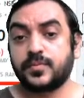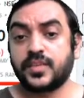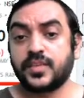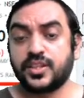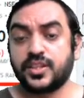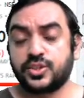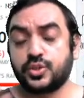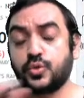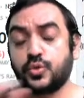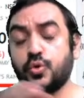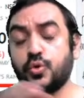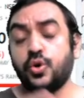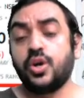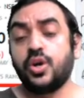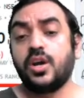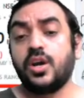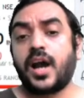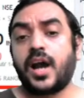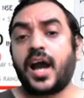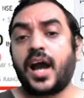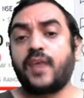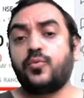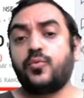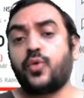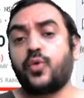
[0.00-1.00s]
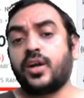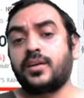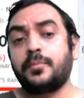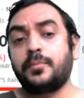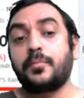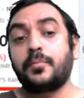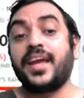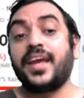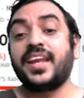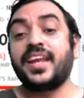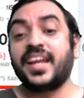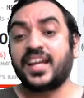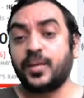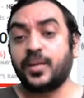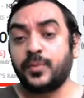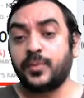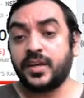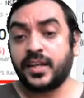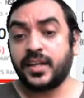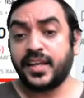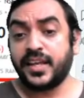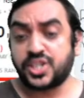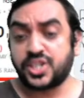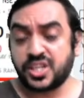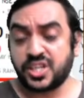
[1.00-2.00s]
So, what my
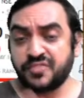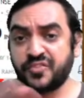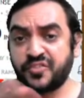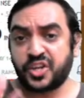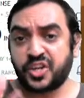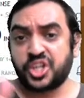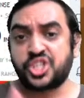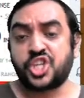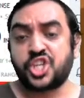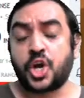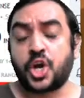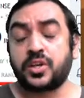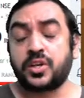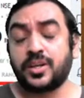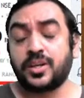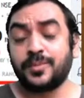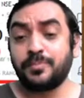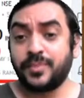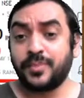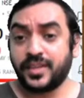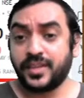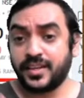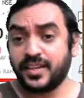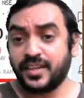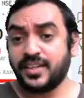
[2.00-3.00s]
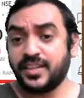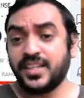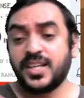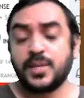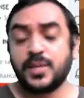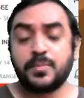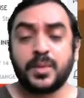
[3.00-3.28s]
recommendation for a short term period,